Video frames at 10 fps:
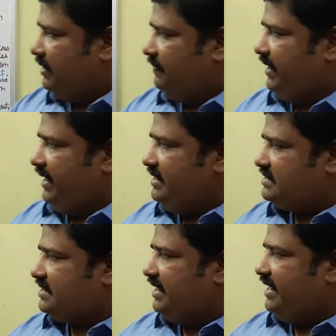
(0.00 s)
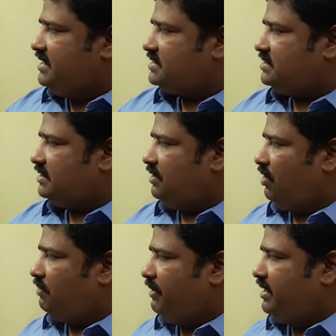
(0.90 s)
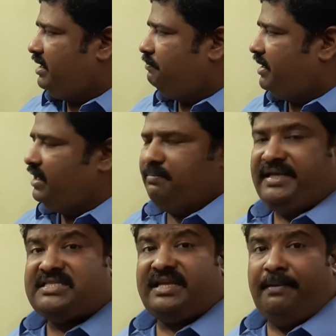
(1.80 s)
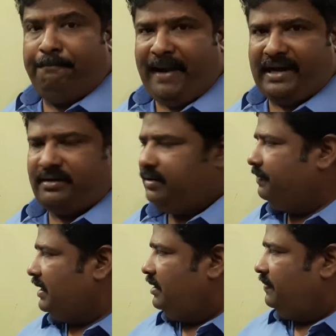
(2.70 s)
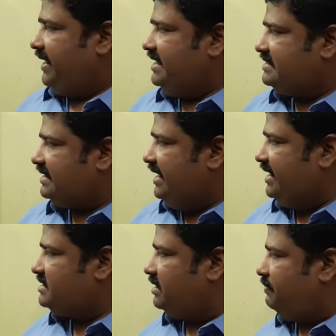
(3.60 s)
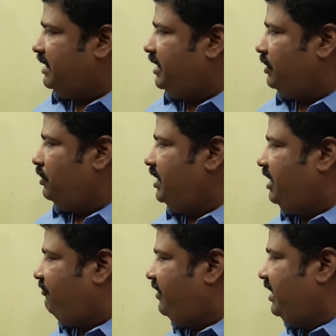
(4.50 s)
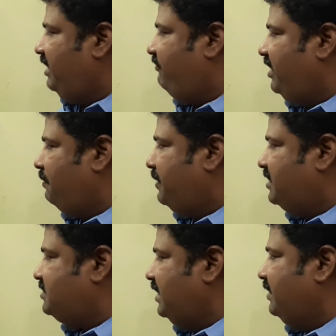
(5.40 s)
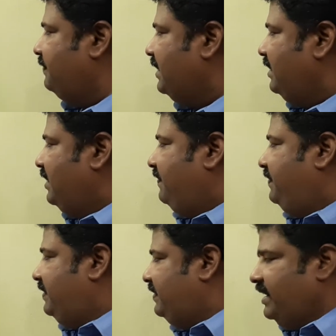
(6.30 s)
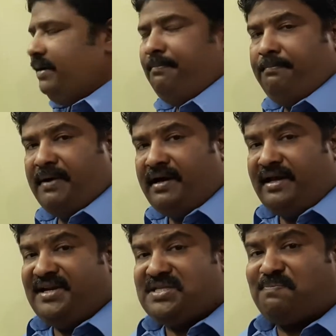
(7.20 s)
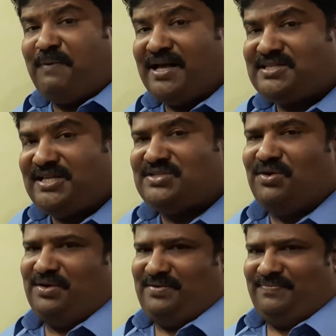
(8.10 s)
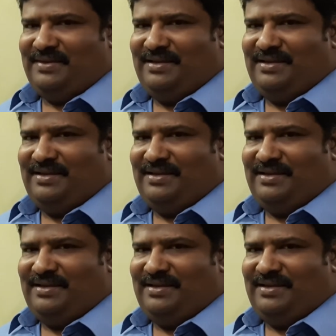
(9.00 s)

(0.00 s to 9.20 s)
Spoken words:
The incidence or burden. Burden means impact. The incidence and burden on different person. The burden is passes on.